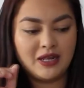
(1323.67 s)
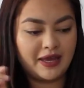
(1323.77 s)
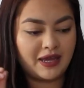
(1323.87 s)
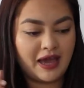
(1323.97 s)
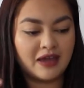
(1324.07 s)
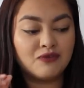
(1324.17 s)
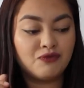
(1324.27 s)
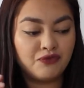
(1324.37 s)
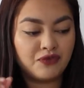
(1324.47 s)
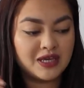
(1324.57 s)
Like, I can
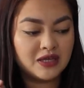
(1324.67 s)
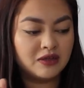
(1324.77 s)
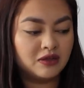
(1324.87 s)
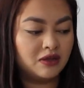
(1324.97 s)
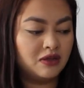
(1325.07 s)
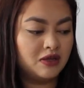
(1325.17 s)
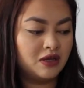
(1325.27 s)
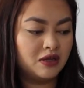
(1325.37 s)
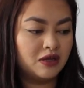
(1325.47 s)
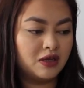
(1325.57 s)
feel
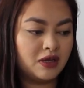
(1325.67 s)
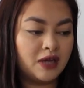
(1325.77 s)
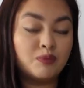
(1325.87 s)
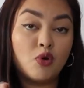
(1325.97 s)
it